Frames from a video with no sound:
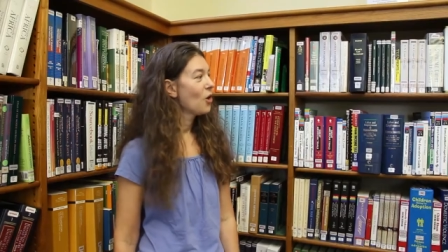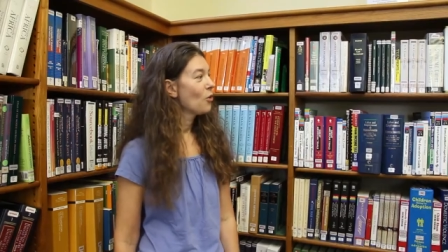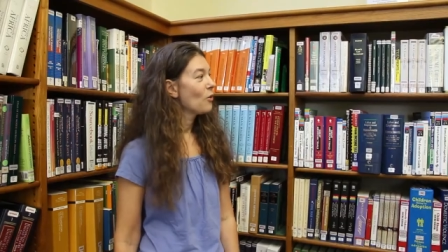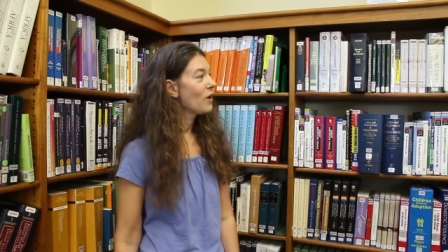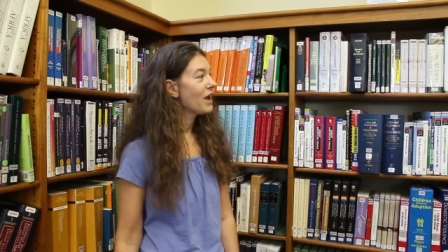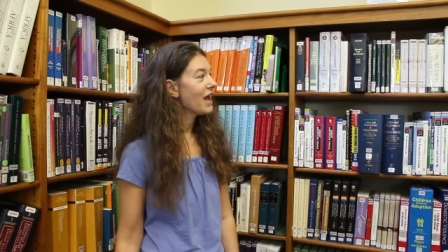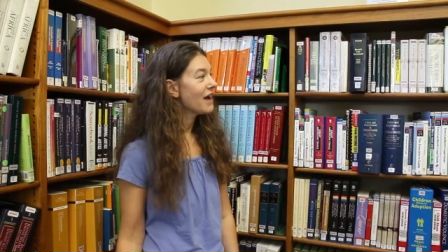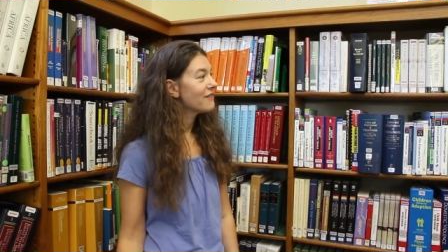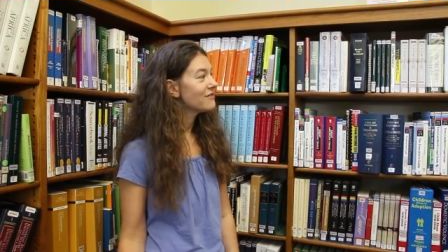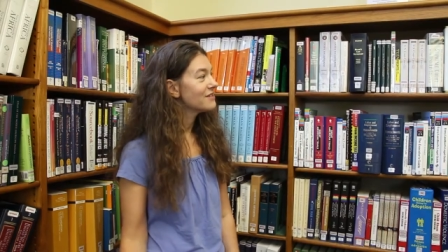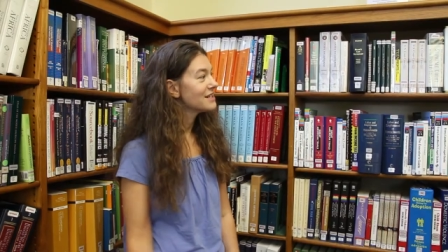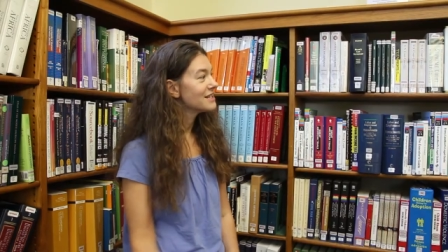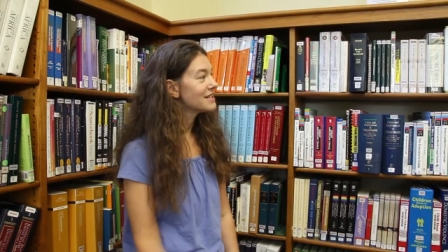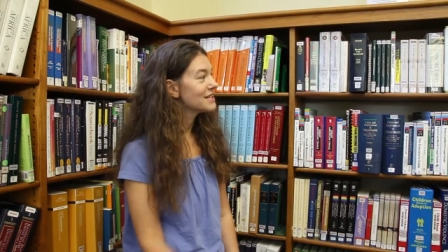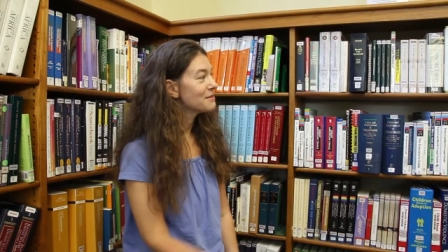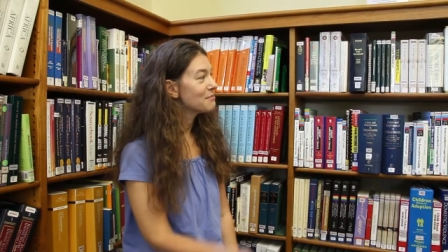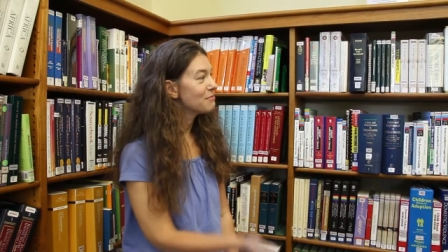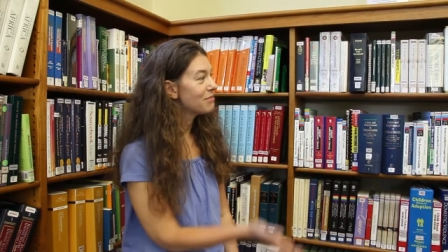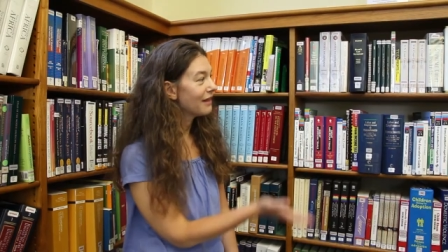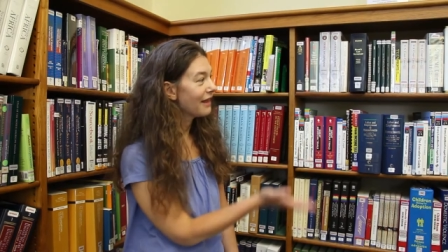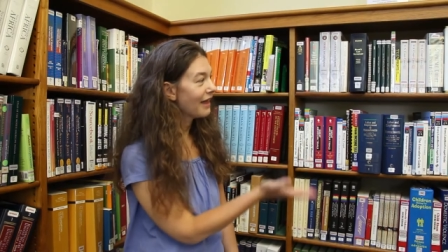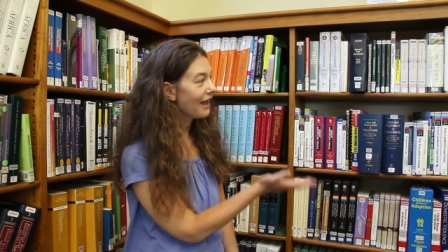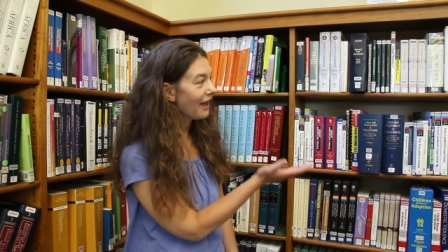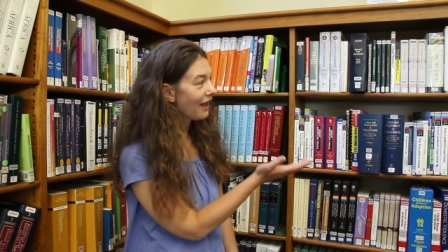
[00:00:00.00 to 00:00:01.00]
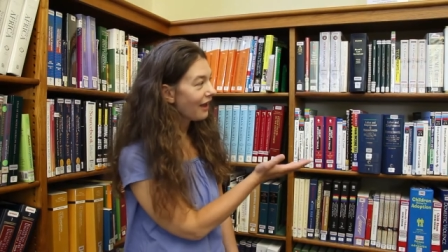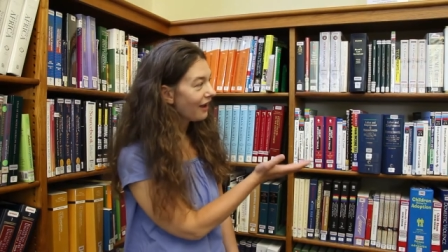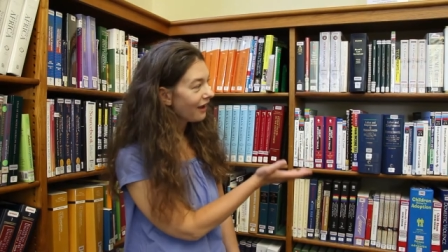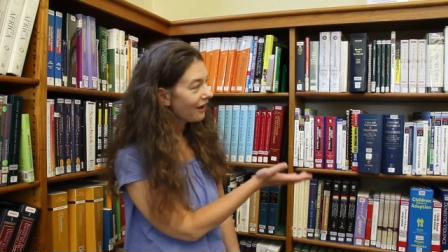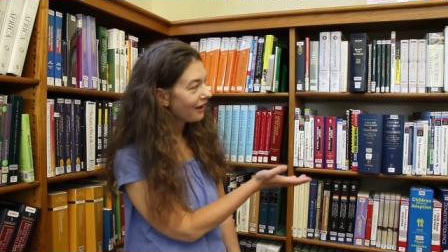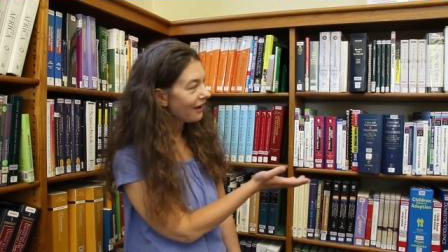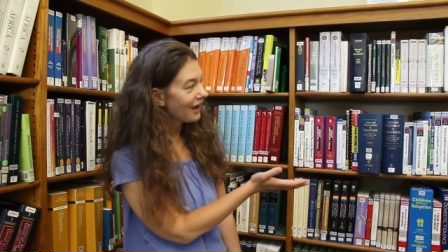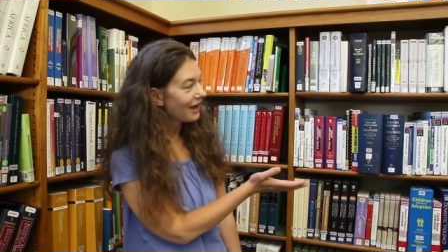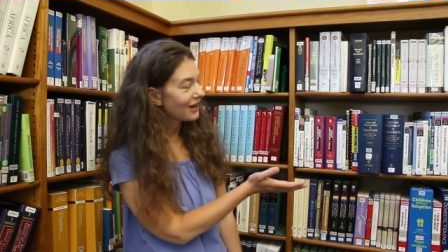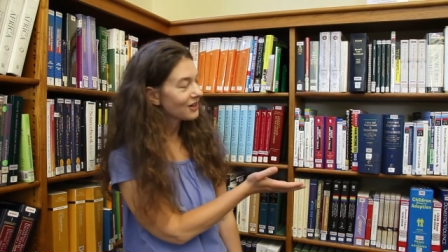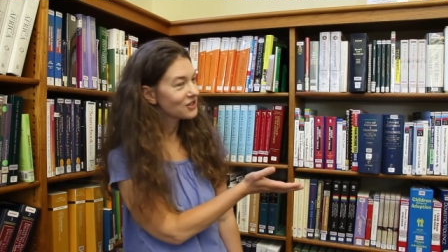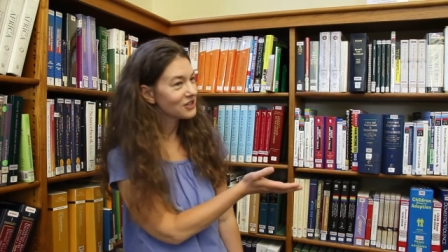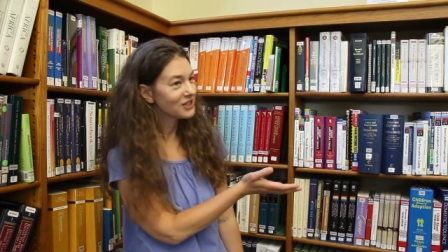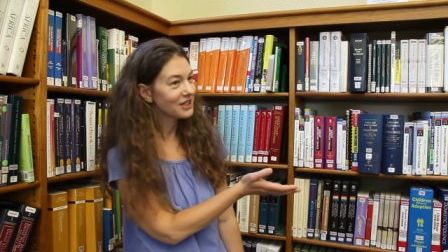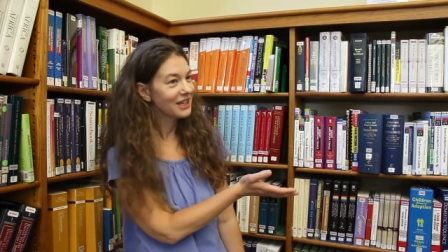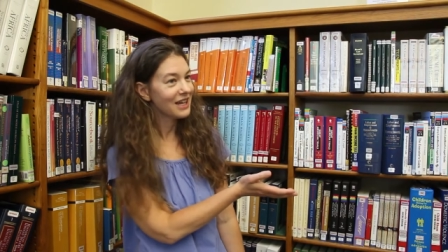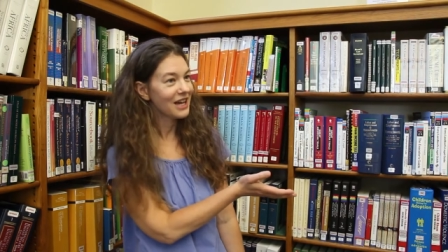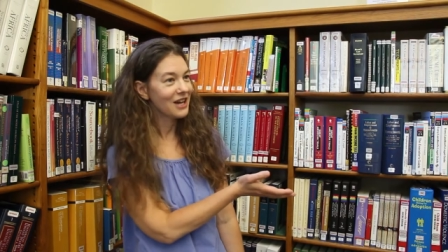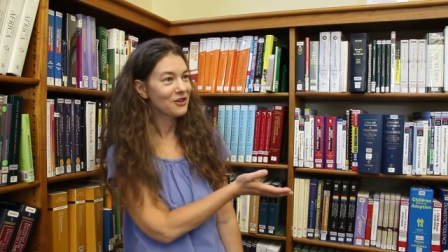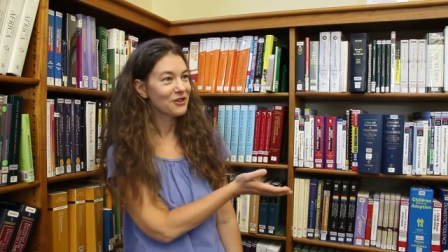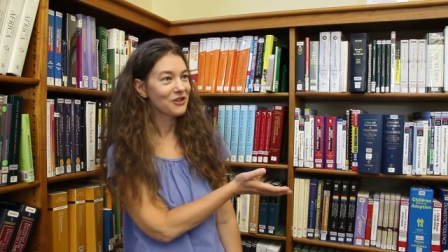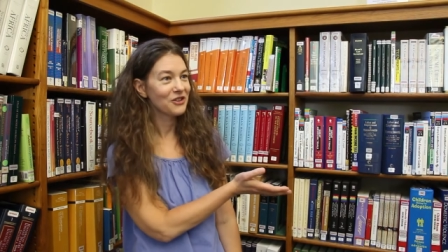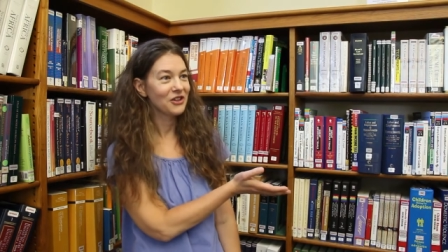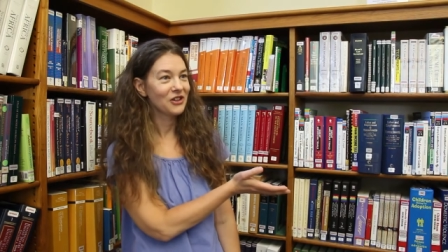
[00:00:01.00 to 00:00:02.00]
we have a display actually
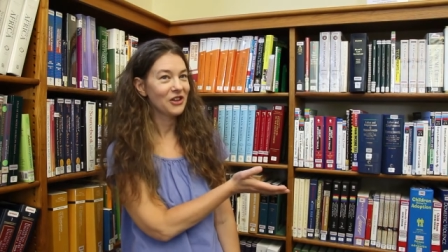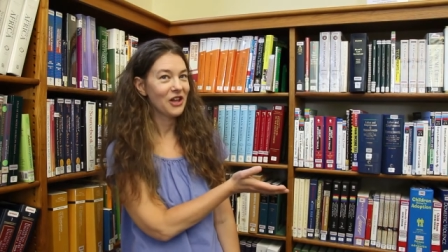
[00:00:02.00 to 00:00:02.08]
out in the